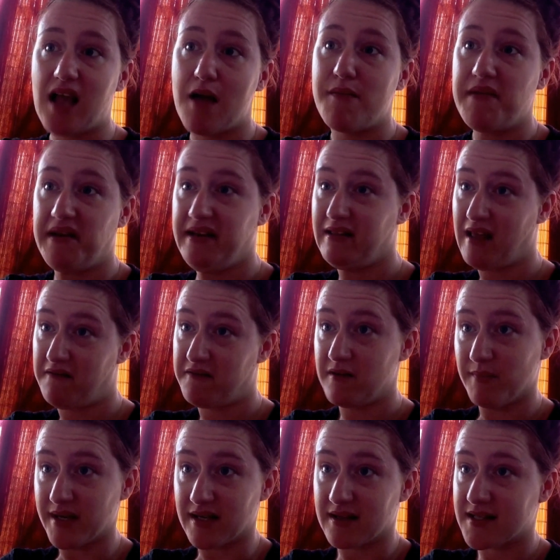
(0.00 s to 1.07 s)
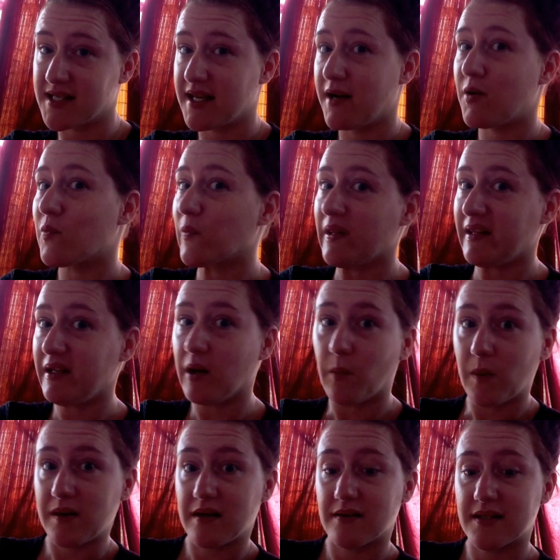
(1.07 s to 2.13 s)
I'm at 11 minutes and I don't really know
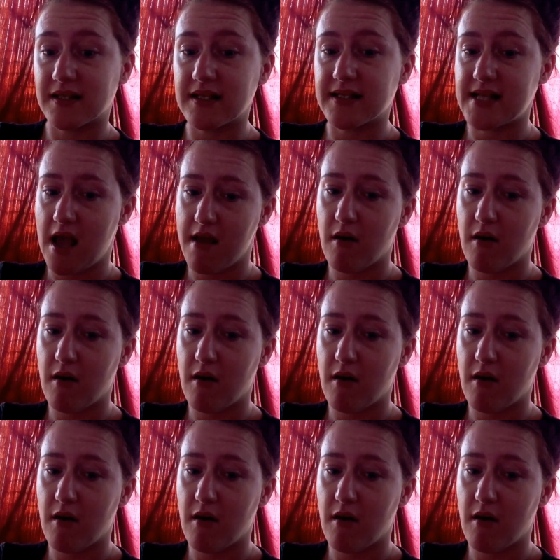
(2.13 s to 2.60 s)
what else to say.